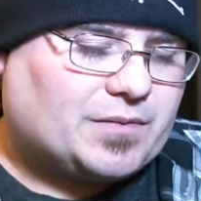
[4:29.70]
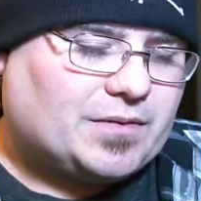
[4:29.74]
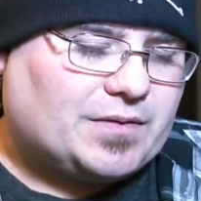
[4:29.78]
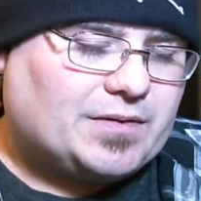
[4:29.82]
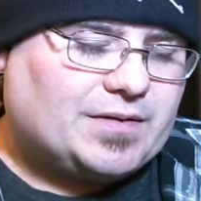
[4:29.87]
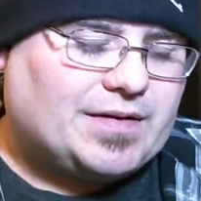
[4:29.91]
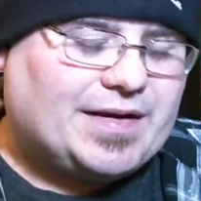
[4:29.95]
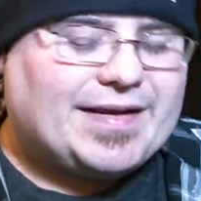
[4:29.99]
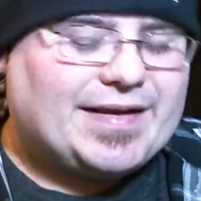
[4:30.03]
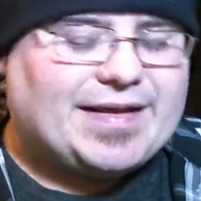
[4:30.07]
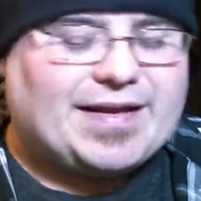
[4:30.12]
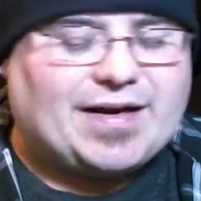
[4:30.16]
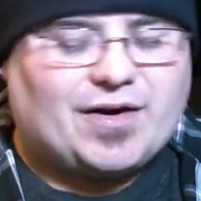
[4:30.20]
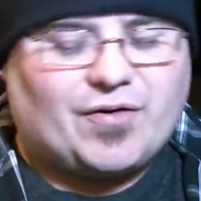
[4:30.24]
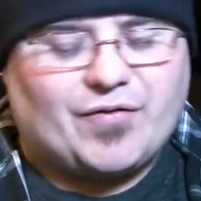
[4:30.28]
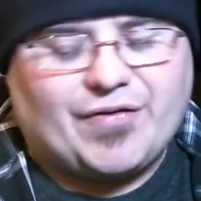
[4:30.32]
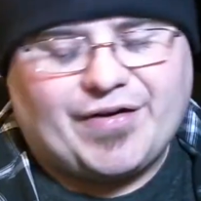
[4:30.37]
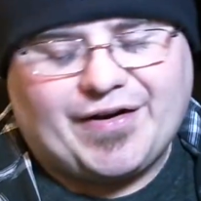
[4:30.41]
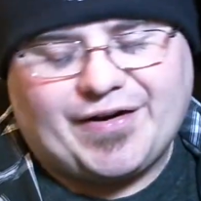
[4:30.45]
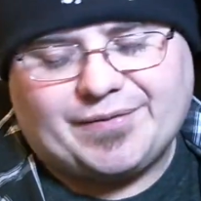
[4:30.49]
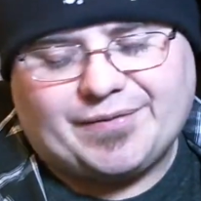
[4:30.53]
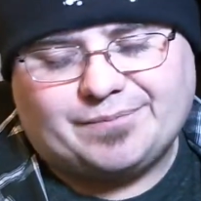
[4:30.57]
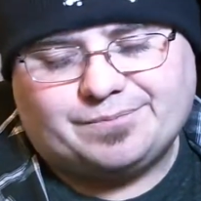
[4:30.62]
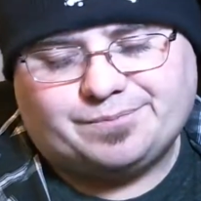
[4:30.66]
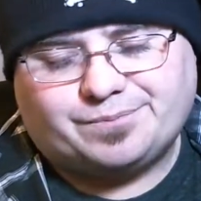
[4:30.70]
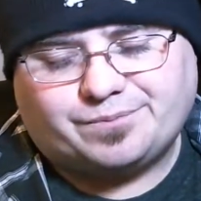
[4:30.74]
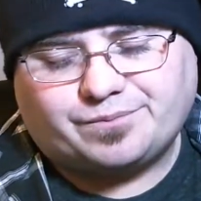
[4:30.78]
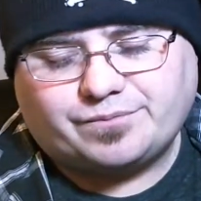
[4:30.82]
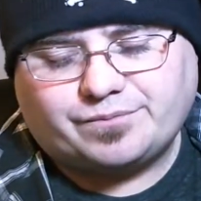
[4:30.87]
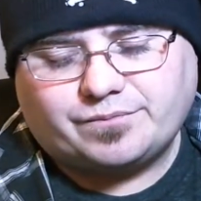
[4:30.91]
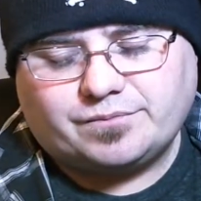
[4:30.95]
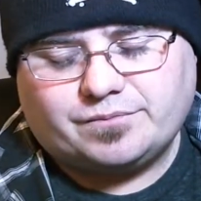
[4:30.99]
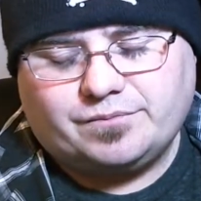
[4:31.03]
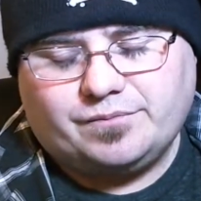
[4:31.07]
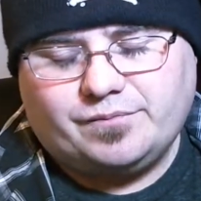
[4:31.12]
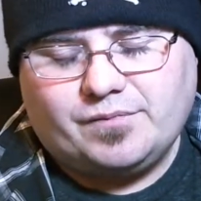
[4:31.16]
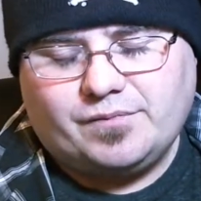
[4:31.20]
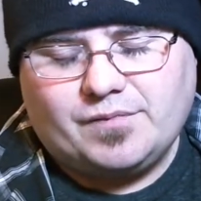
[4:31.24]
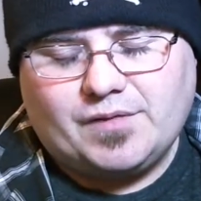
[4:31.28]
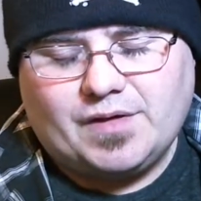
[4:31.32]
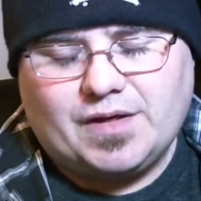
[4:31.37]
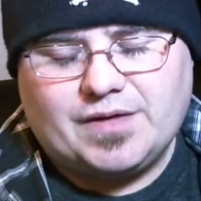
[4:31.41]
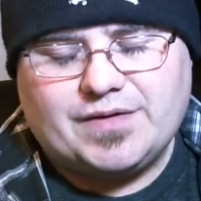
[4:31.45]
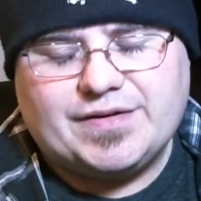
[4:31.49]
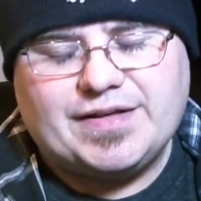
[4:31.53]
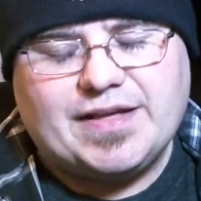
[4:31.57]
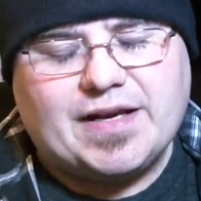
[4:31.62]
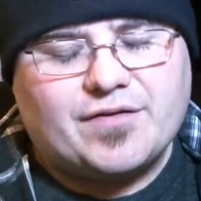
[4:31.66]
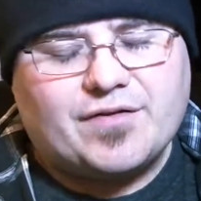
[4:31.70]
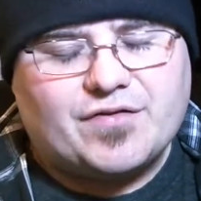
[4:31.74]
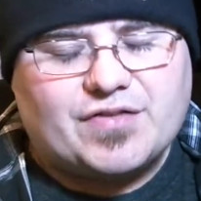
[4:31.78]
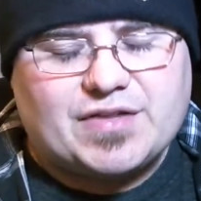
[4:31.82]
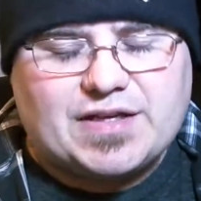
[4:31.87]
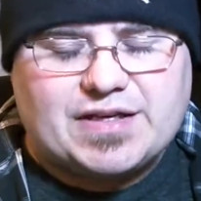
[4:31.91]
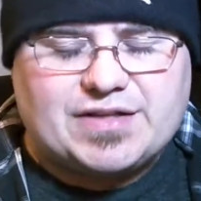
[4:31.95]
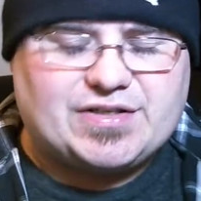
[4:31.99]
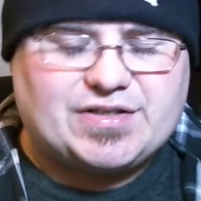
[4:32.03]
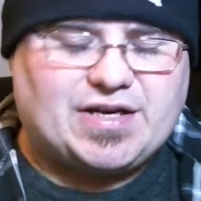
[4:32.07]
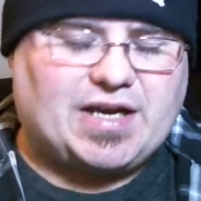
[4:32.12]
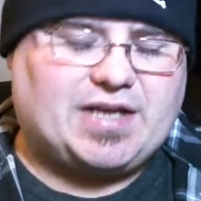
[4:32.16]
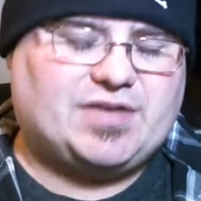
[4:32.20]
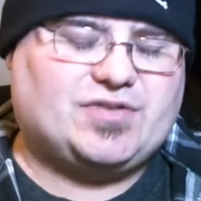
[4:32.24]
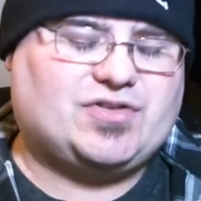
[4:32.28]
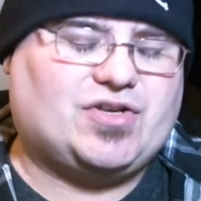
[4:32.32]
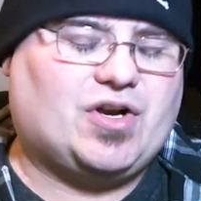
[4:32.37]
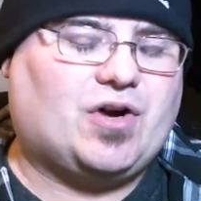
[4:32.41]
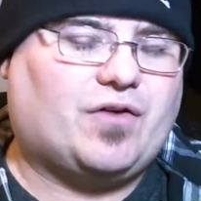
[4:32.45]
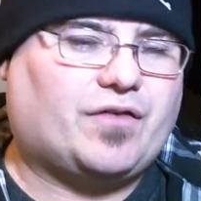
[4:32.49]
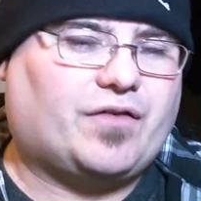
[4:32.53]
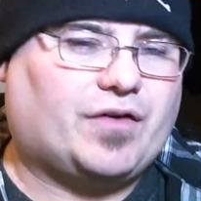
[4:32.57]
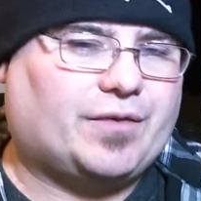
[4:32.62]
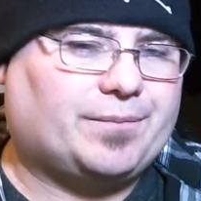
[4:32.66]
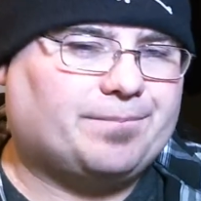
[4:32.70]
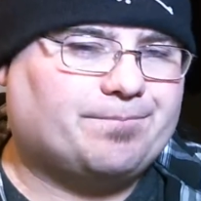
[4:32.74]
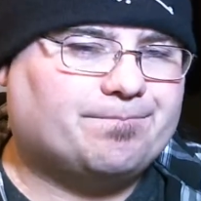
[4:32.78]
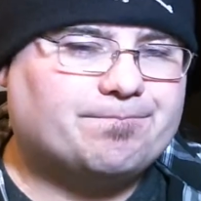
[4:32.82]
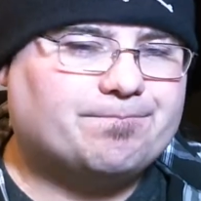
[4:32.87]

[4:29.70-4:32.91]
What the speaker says: Then I get on there, get everything changed over,